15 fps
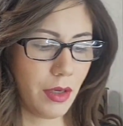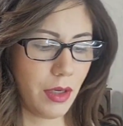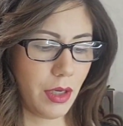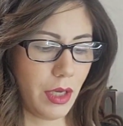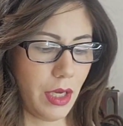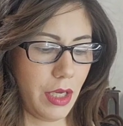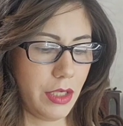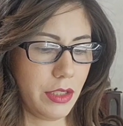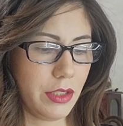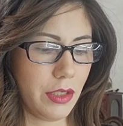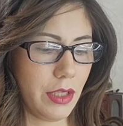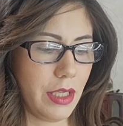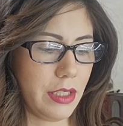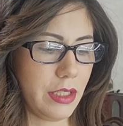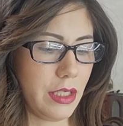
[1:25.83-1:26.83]
Okay, so
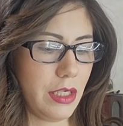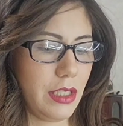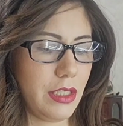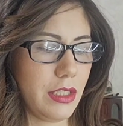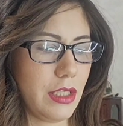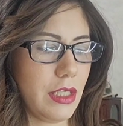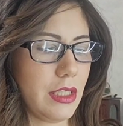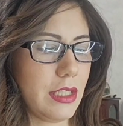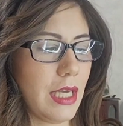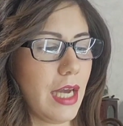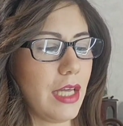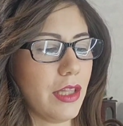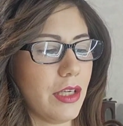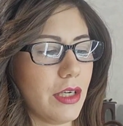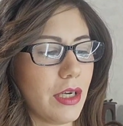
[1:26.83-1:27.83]
let's get into this eye
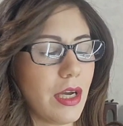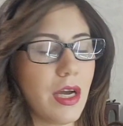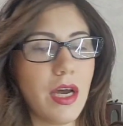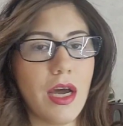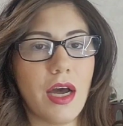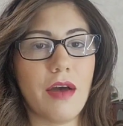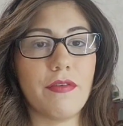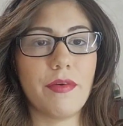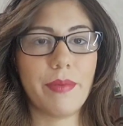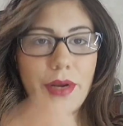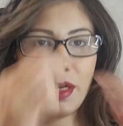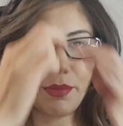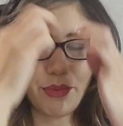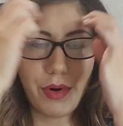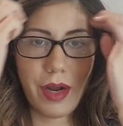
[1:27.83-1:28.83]
look. I've
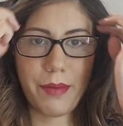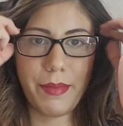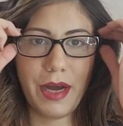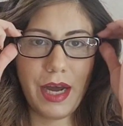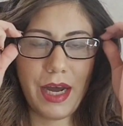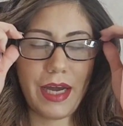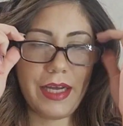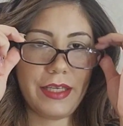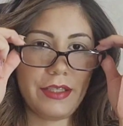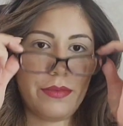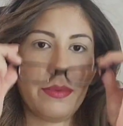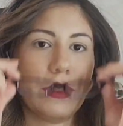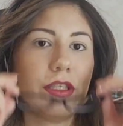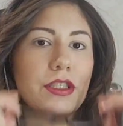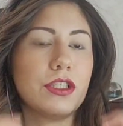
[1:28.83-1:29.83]
already primed my eyes
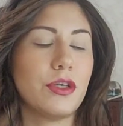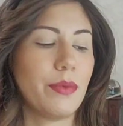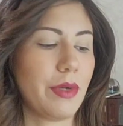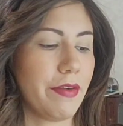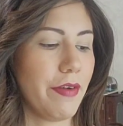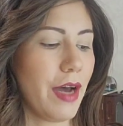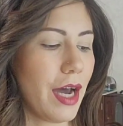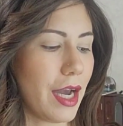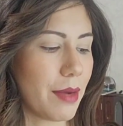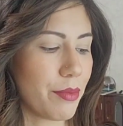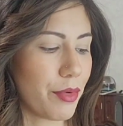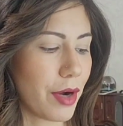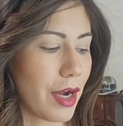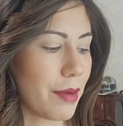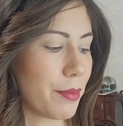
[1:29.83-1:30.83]
with this LiQWYD eye
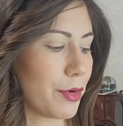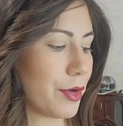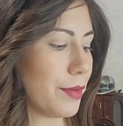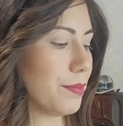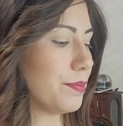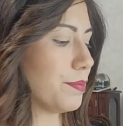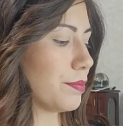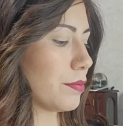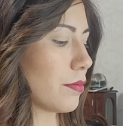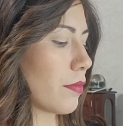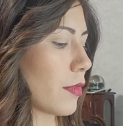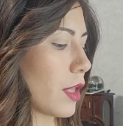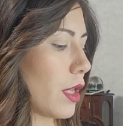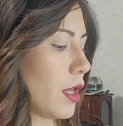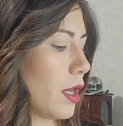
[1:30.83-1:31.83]
primer.
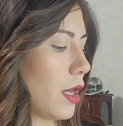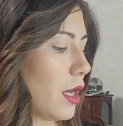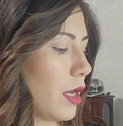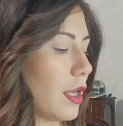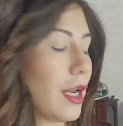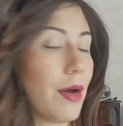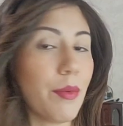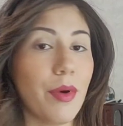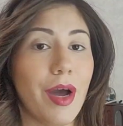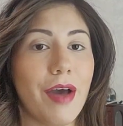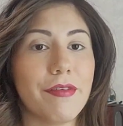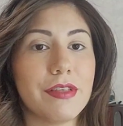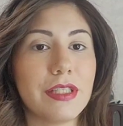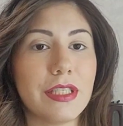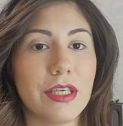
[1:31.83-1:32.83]
And I will
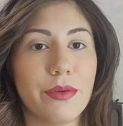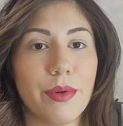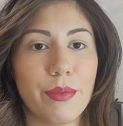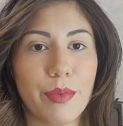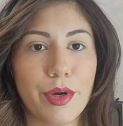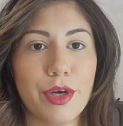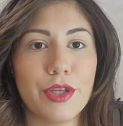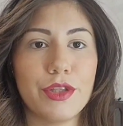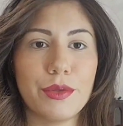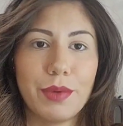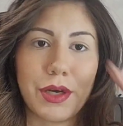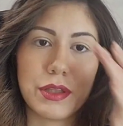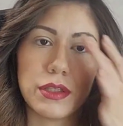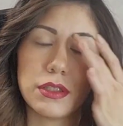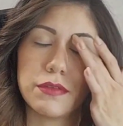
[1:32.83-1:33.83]
have a secret word
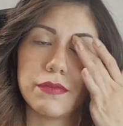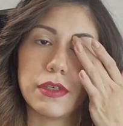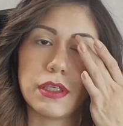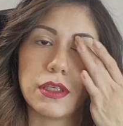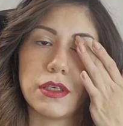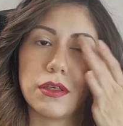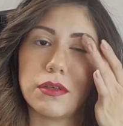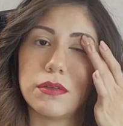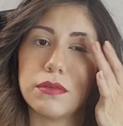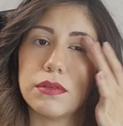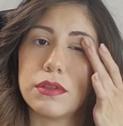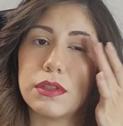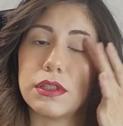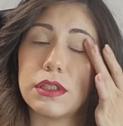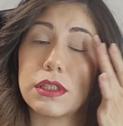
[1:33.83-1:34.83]
throughout this video,
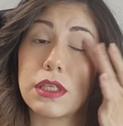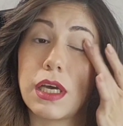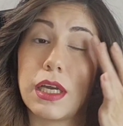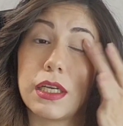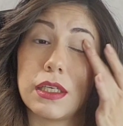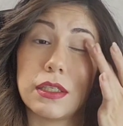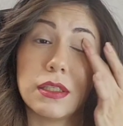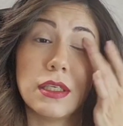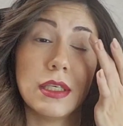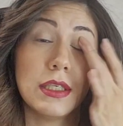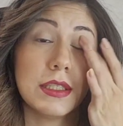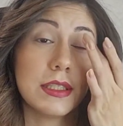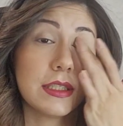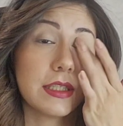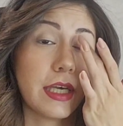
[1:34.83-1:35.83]
so you just gotta
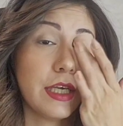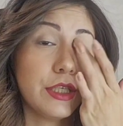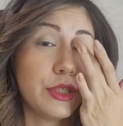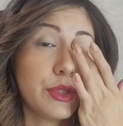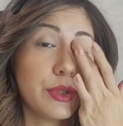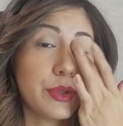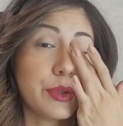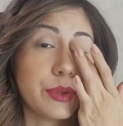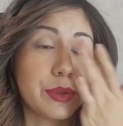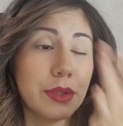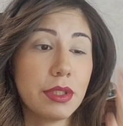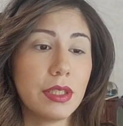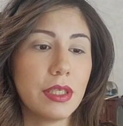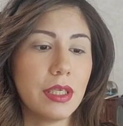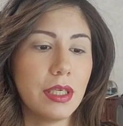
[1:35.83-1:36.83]
stay tuned,